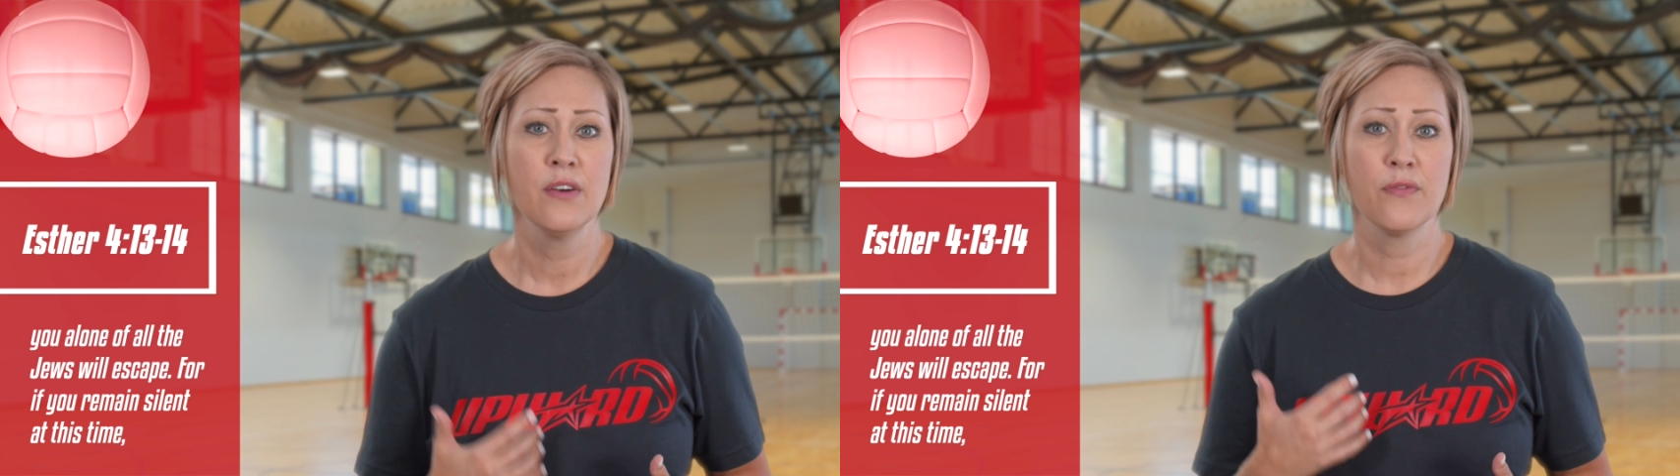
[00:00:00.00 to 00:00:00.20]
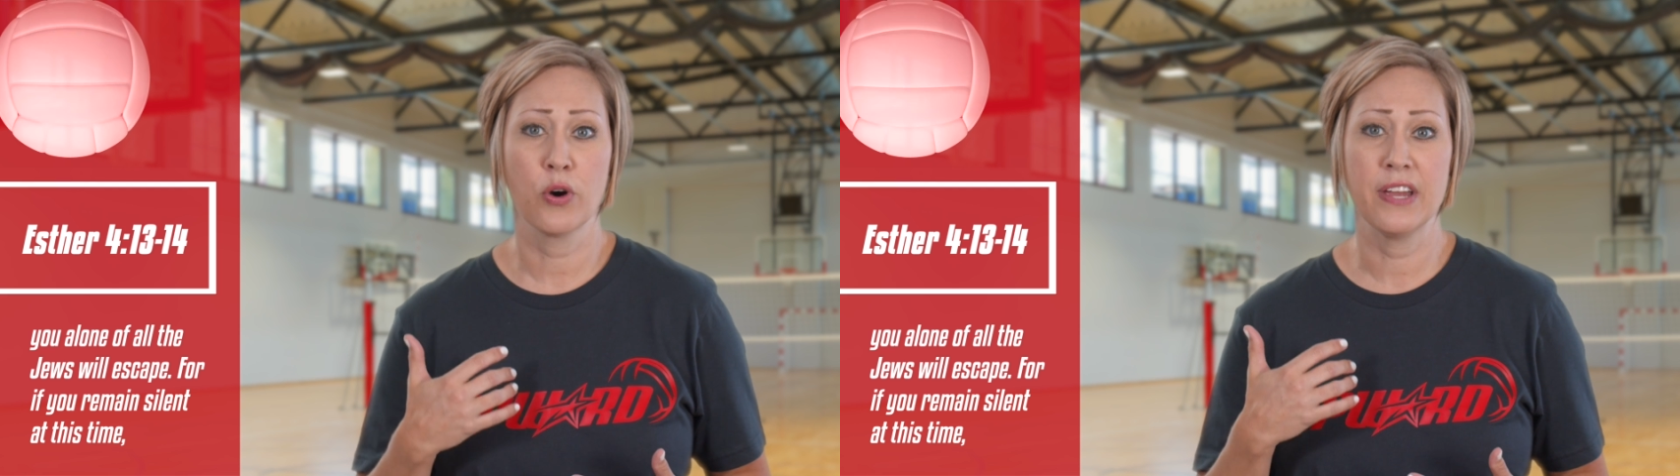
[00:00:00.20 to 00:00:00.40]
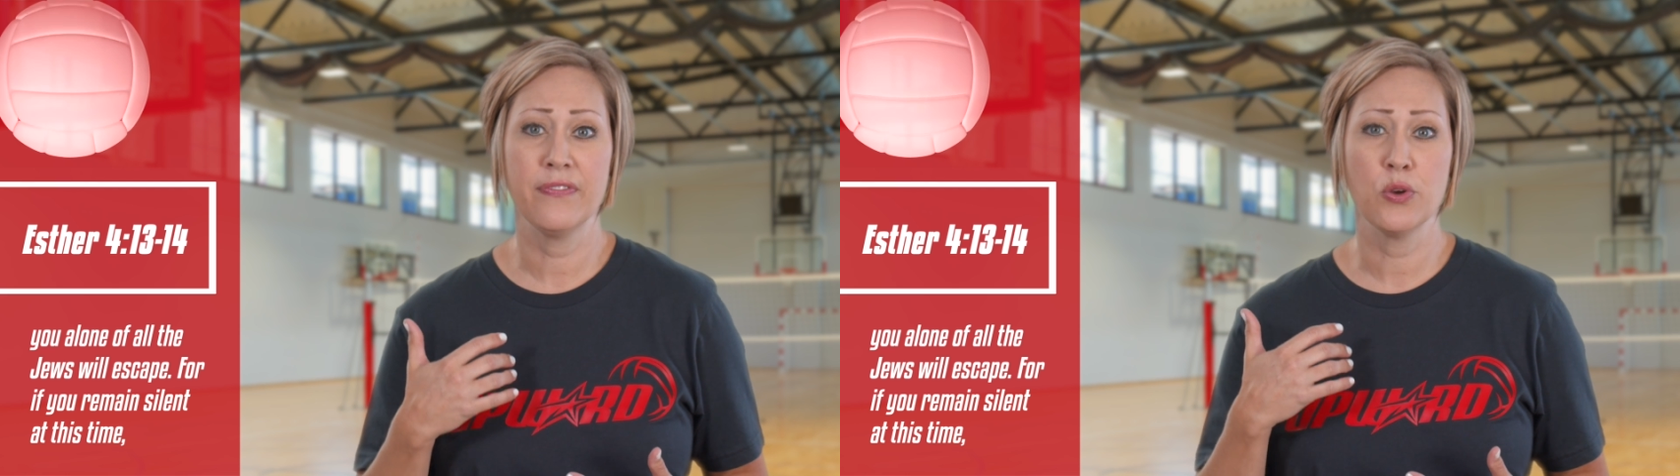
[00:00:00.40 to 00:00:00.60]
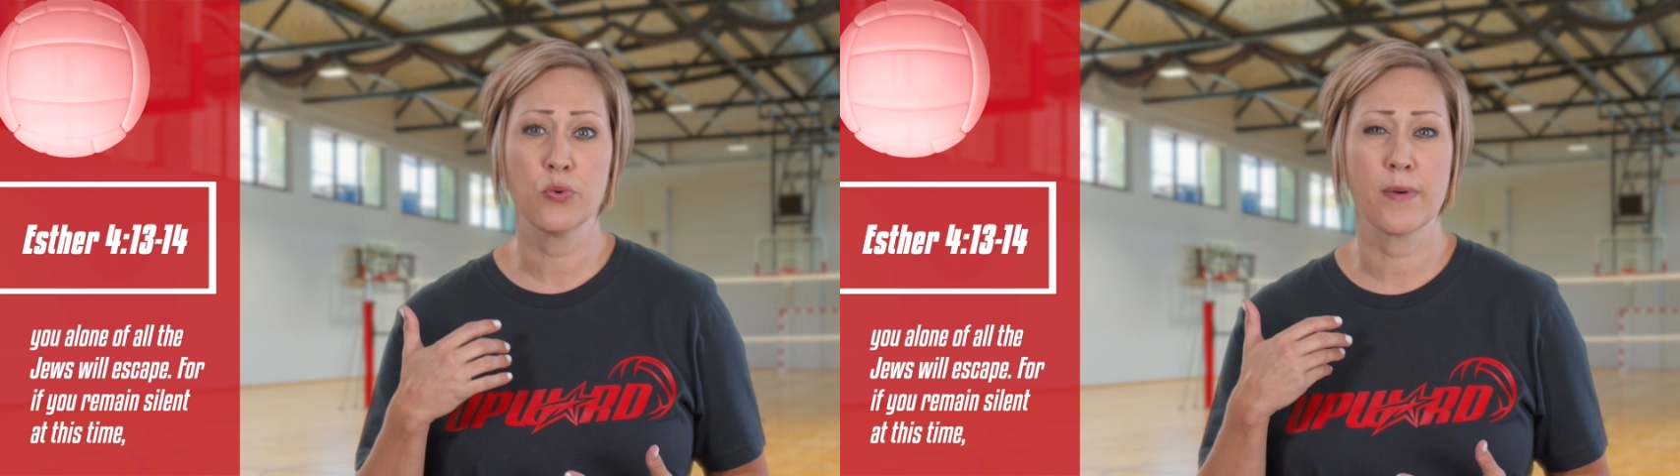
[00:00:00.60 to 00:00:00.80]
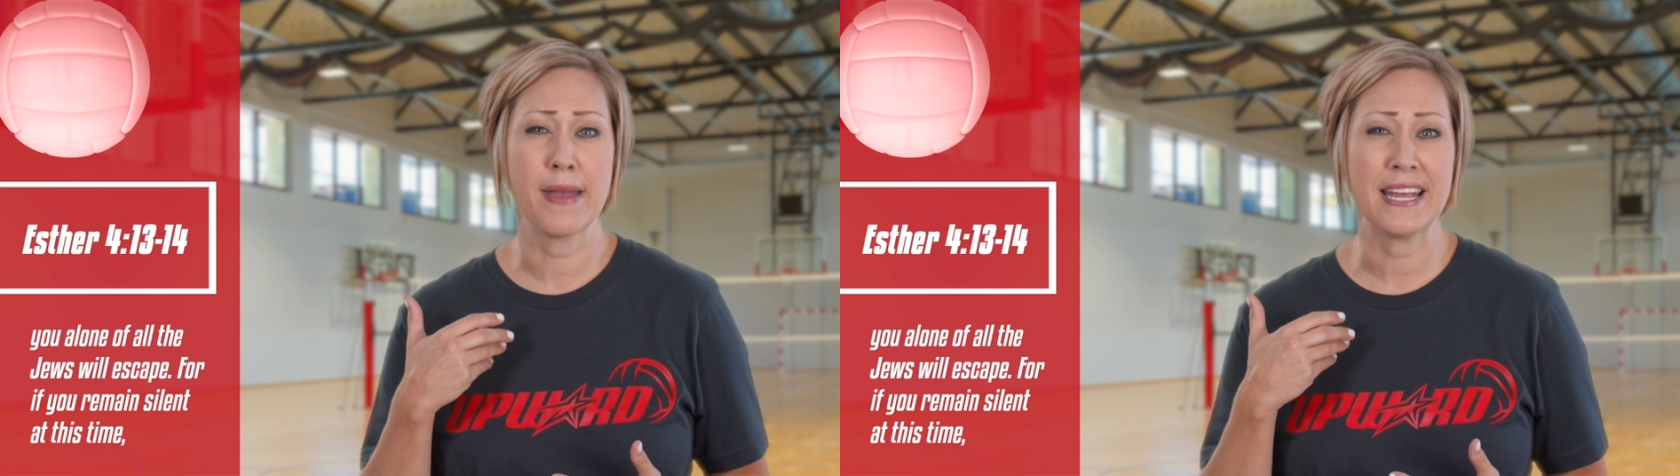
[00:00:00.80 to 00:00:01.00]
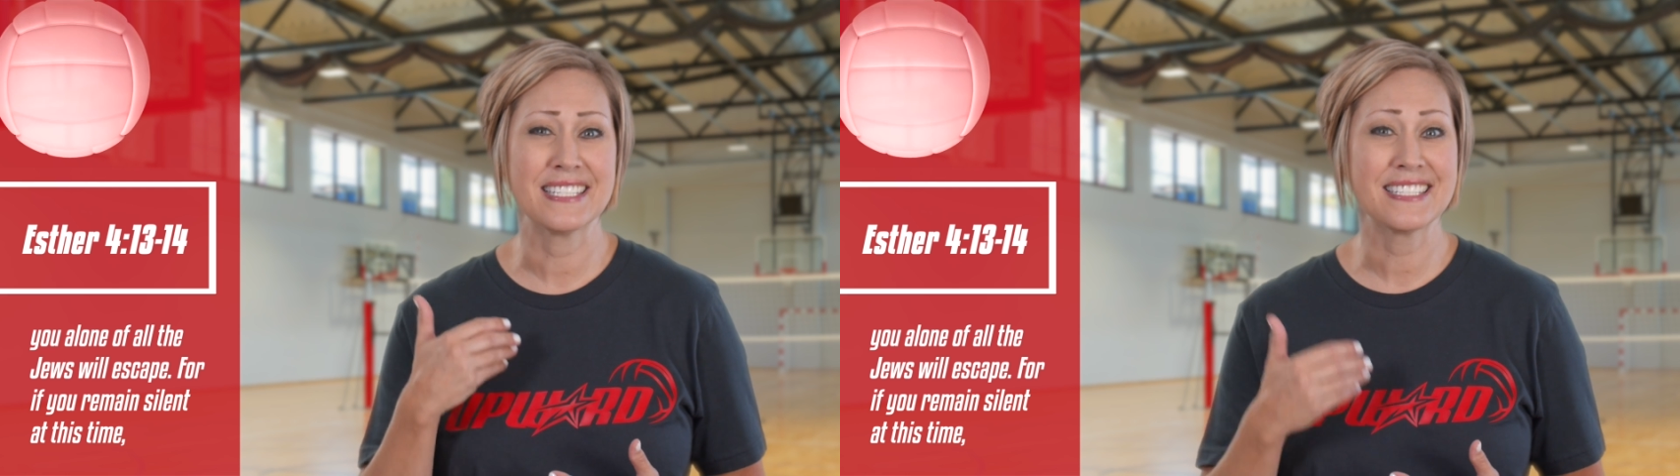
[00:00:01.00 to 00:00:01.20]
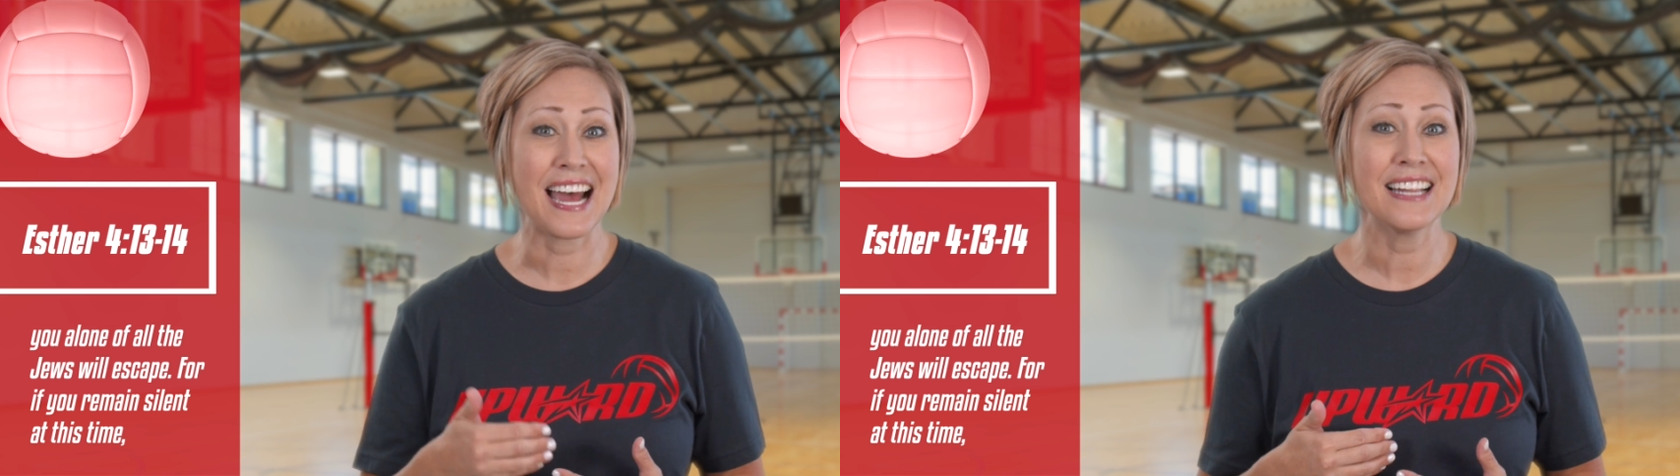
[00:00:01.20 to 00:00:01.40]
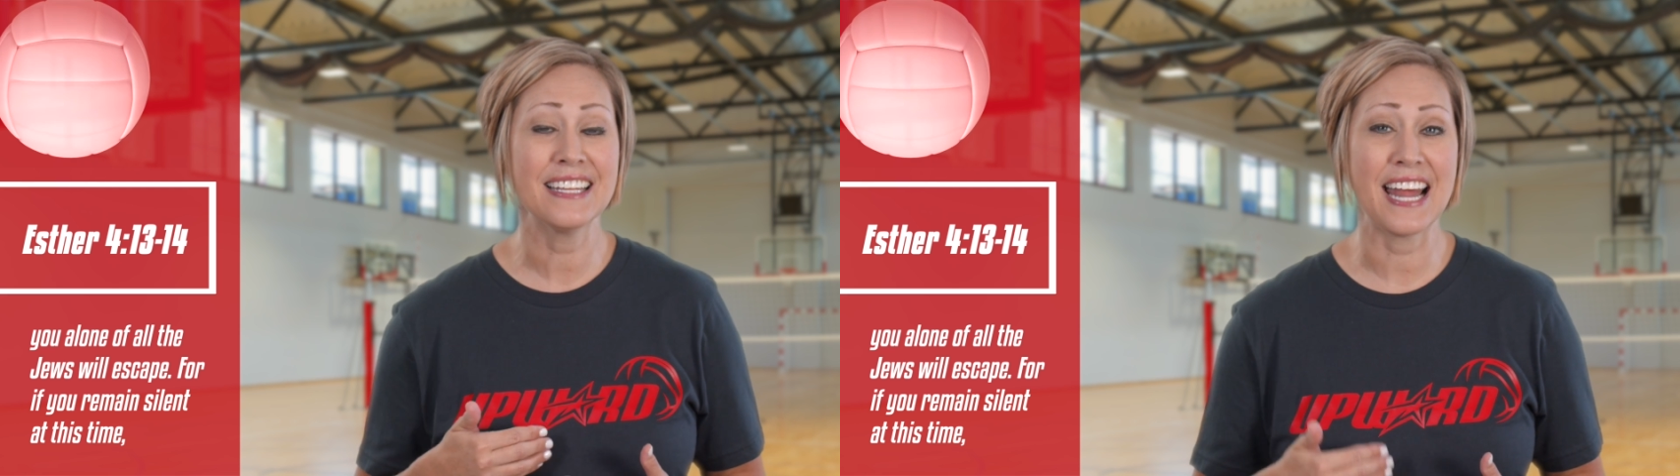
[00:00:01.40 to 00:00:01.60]
For if you remain
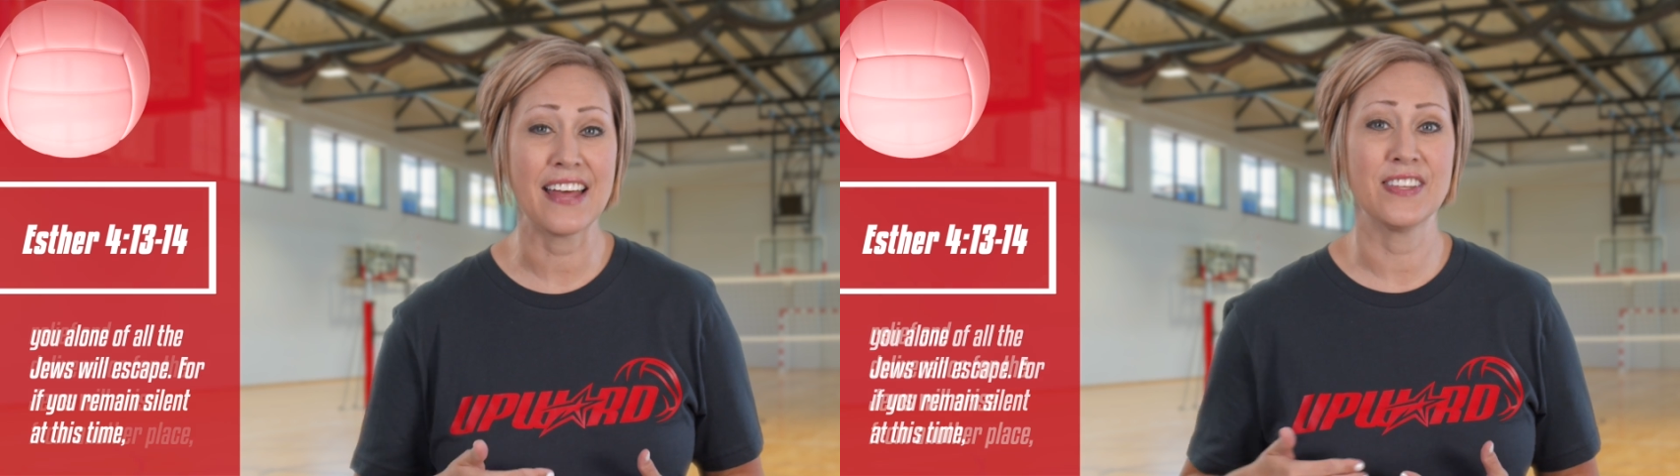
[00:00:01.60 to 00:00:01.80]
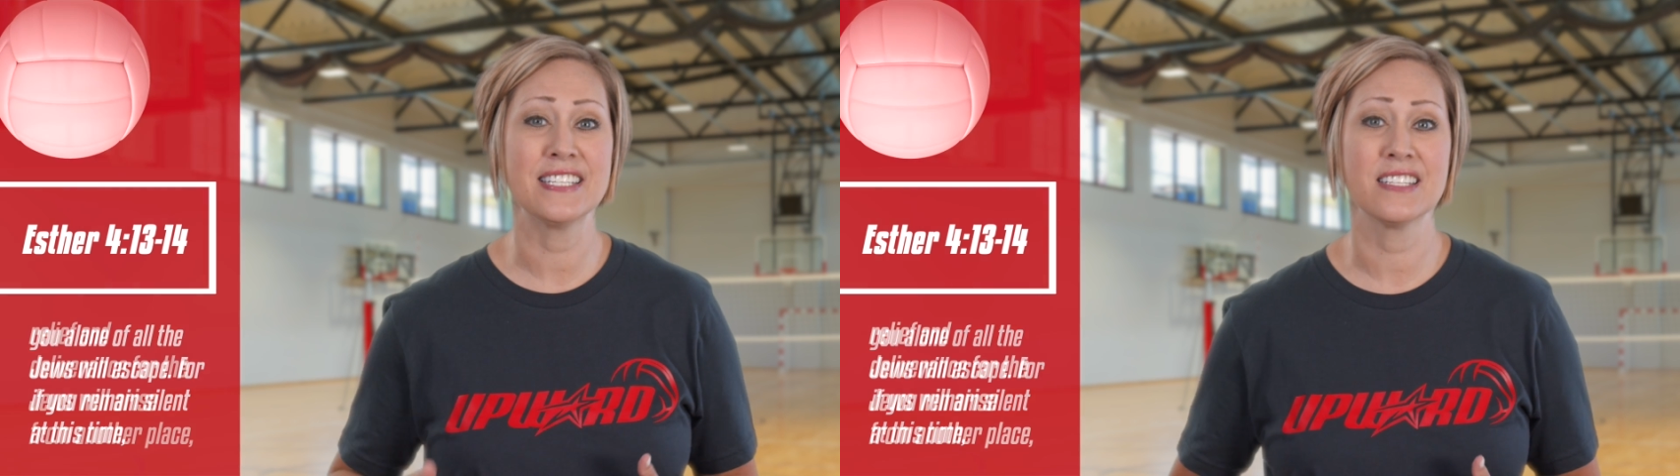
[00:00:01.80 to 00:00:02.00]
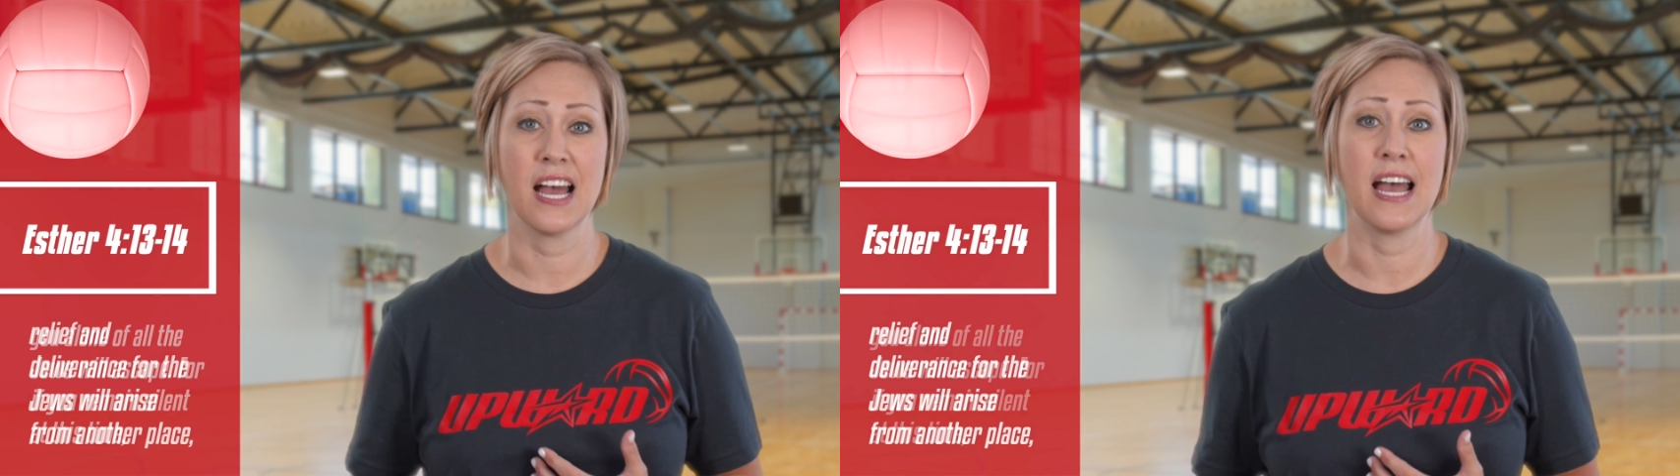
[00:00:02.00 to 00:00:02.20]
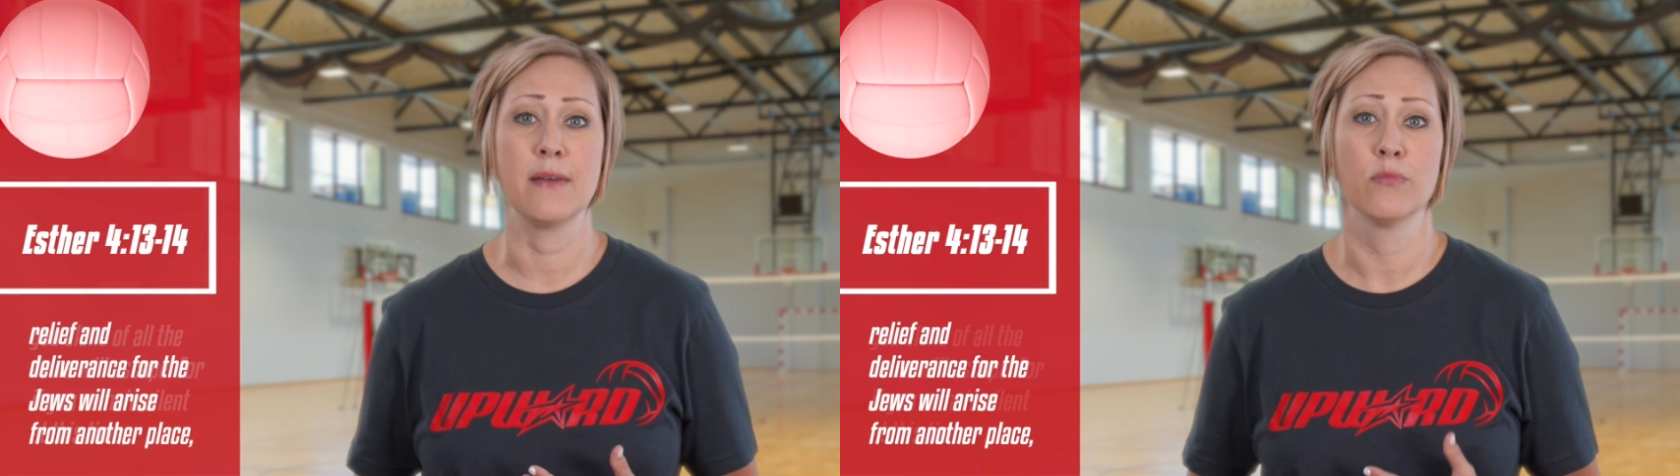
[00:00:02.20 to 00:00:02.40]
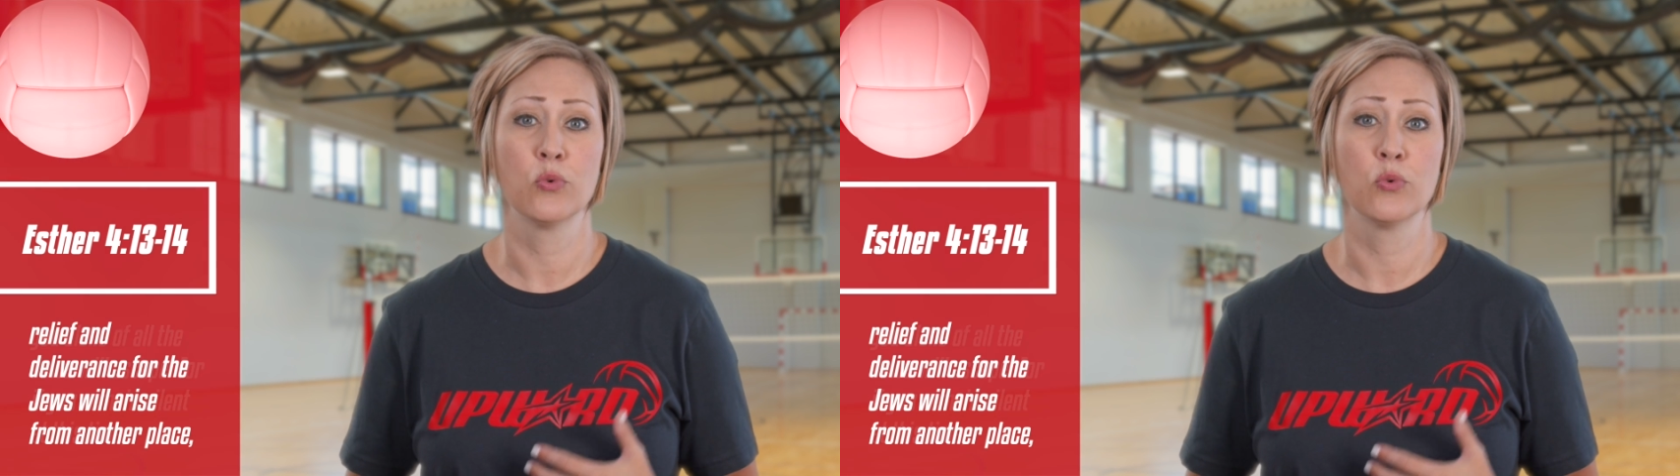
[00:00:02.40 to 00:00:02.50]
silent at this time,